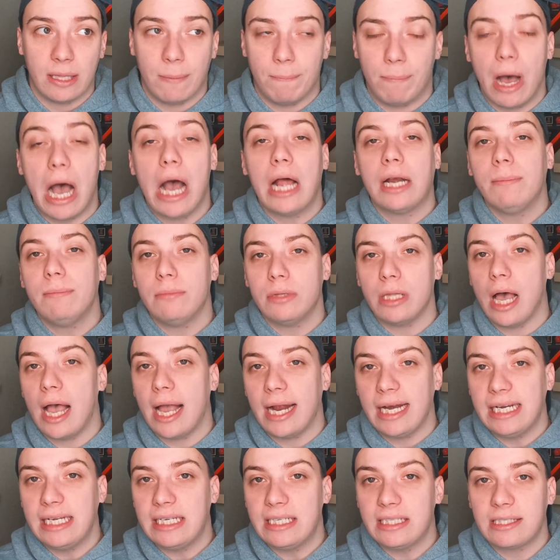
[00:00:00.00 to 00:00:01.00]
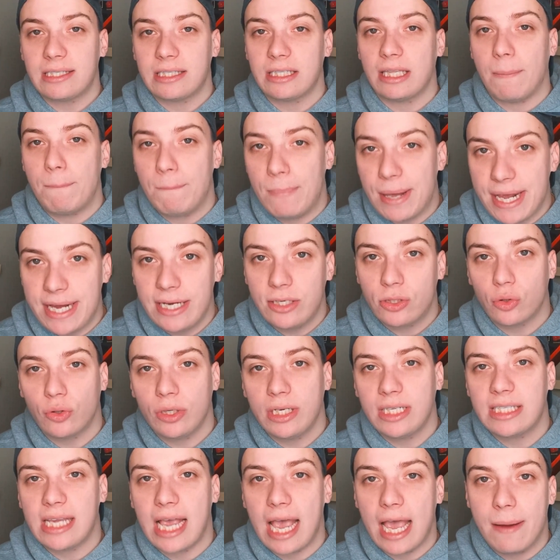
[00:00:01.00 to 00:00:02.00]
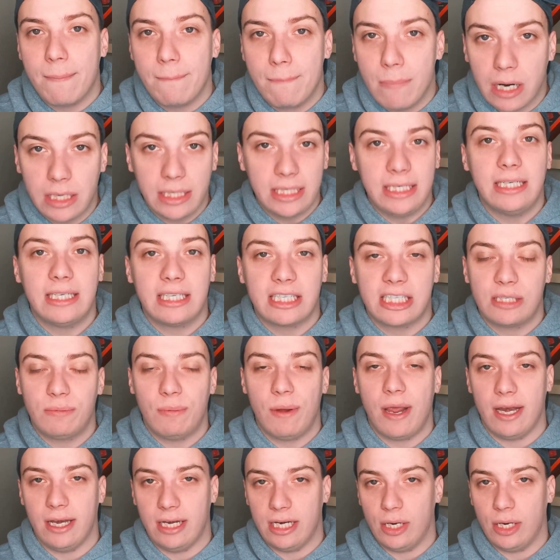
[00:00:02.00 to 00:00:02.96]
bottom line is the Patriots had money to spend.